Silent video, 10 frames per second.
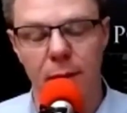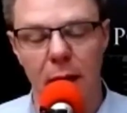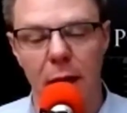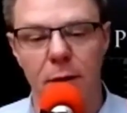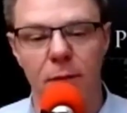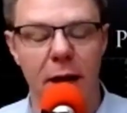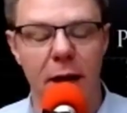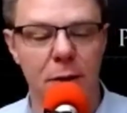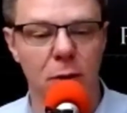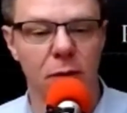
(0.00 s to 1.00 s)
and your
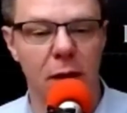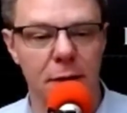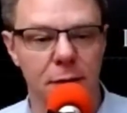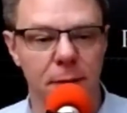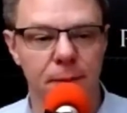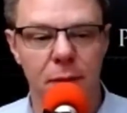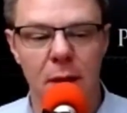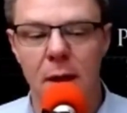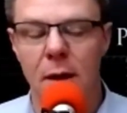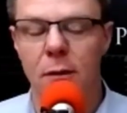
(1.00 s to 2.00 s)
financial advisor.
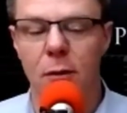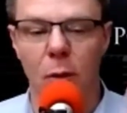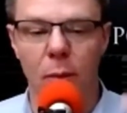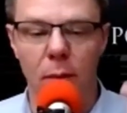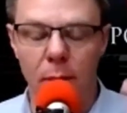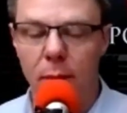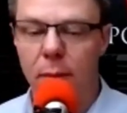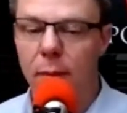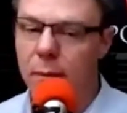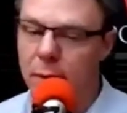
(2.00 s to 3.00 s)
So
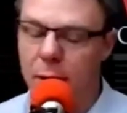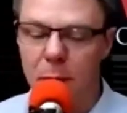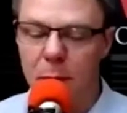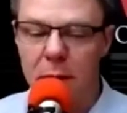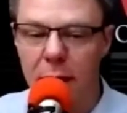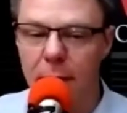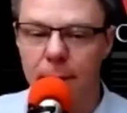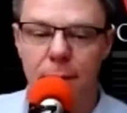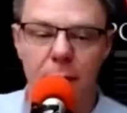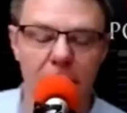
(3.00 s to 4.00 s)
typically,
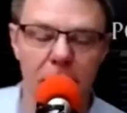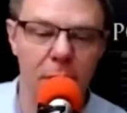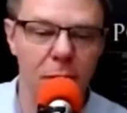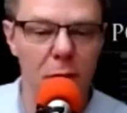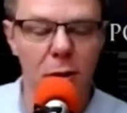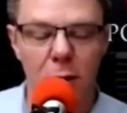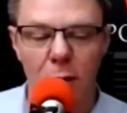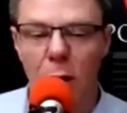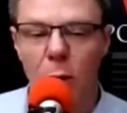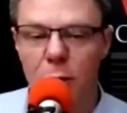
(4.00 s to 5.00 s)
even if in your
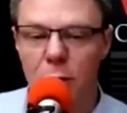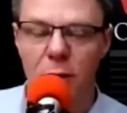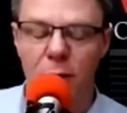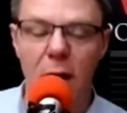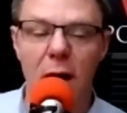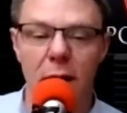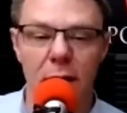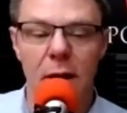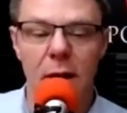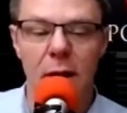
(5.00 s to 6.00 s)
low interest fund,
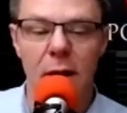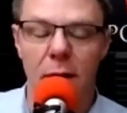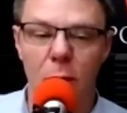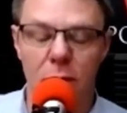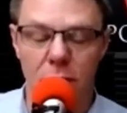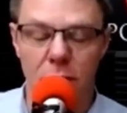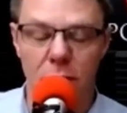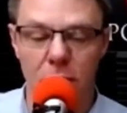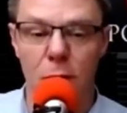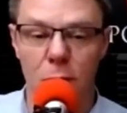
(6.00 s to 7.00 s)

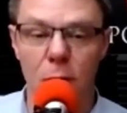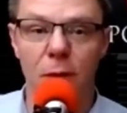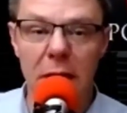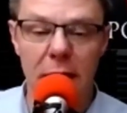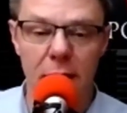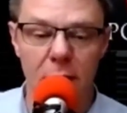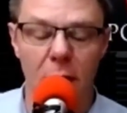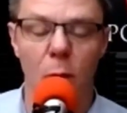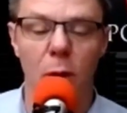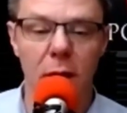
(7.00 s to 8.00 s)
the true fees
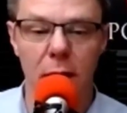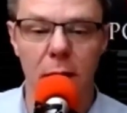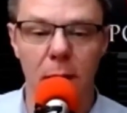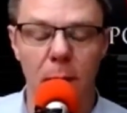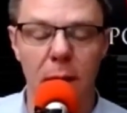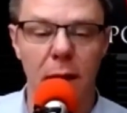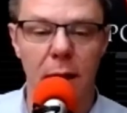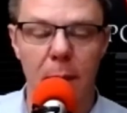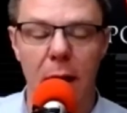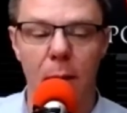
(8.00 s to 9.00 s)
are really going to be
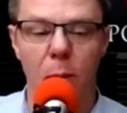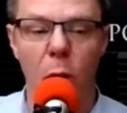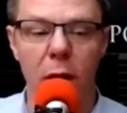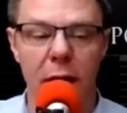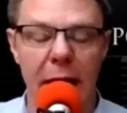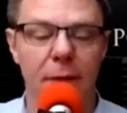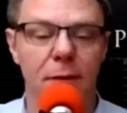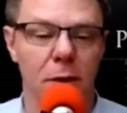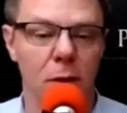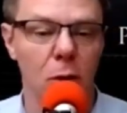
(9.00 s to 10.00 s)
about 1.5 to
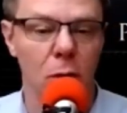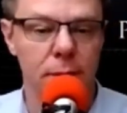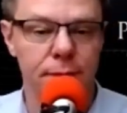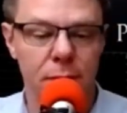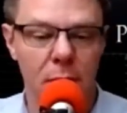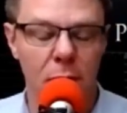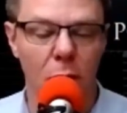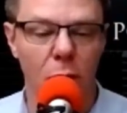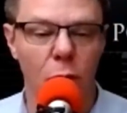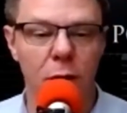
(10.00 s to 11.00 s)
2. So if
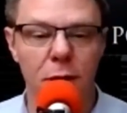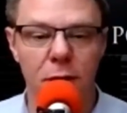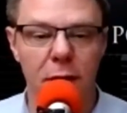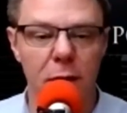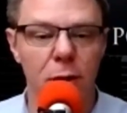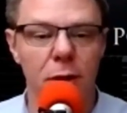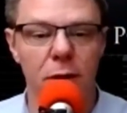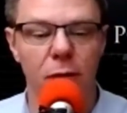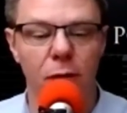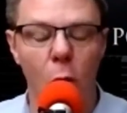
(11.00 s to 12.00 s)
we just say you're earning
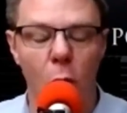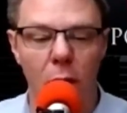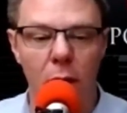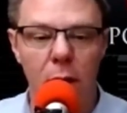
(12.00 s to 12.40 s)
4,